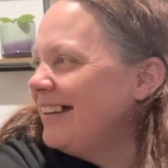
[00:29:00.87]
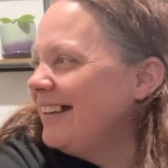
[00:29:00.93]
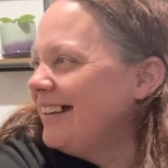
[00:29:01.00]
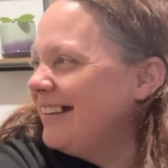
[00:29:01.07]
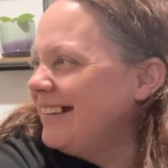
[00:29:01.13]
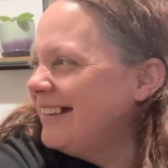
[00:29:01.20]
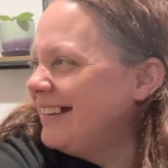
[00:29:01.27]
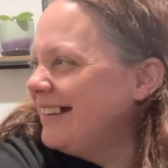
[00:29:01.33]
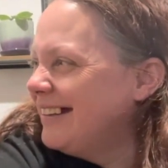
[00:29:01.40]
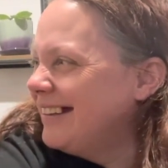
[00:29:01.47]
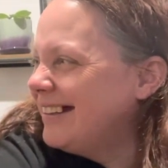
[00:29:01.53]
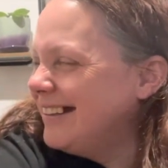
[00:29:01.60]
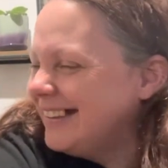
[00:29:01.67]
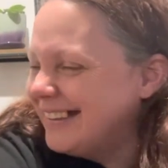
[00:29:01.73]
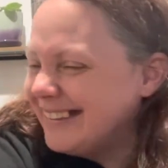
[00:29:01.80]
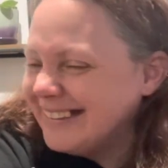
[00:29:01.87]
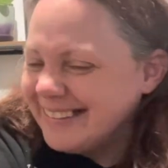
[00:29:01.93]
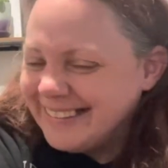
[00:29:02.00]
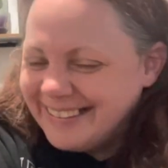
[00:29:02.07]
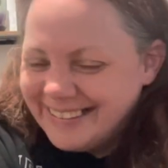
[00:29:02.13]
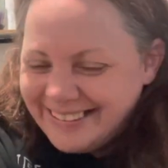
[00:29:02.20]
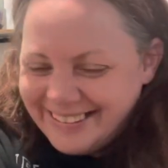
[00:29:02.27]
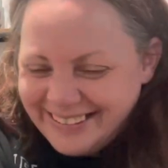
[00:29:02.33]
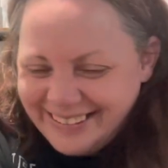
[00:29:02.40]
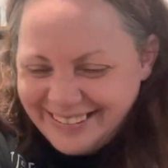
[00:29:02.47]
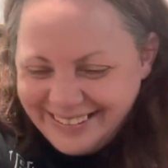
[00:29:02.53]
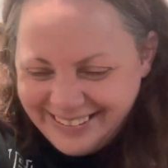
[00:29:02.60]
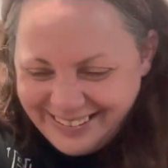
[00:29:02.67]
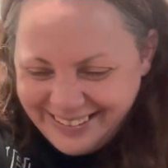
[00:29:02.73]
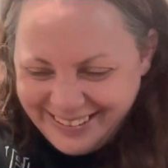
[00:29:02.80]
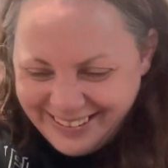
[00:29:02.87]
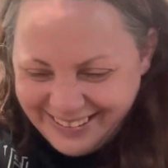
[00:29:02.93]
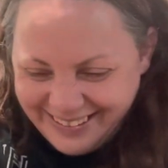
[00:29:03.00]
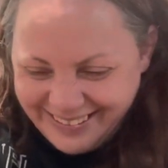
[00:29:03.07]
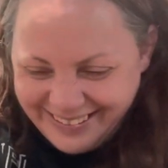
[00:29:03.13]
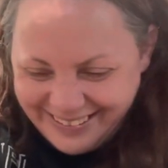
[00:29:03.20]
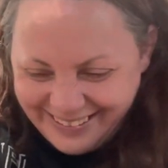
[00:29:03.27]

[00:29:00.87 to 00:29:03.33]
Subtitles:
(silent)